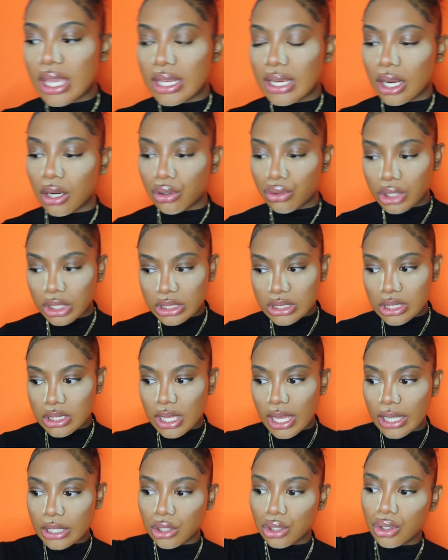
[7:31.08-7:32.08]
and I don't need to,
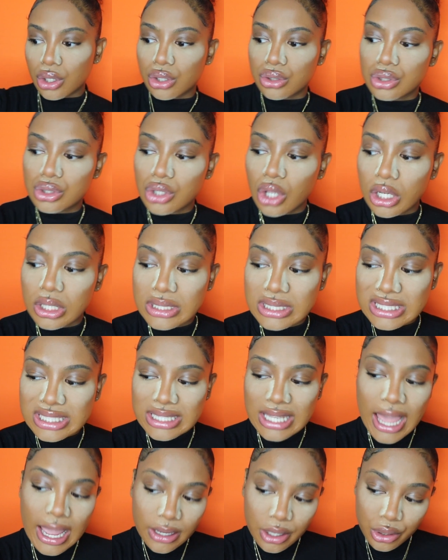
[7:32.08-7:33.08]
like, you know, start
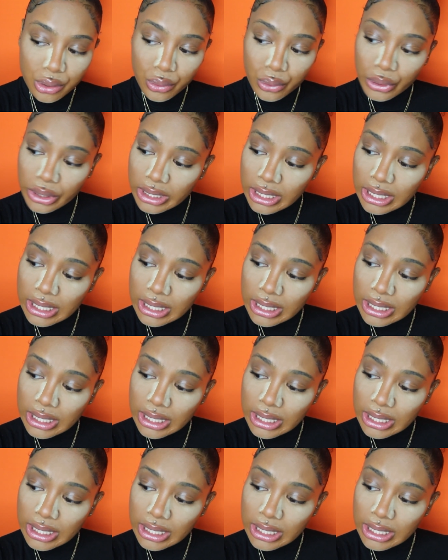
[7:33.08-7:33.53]
slacking on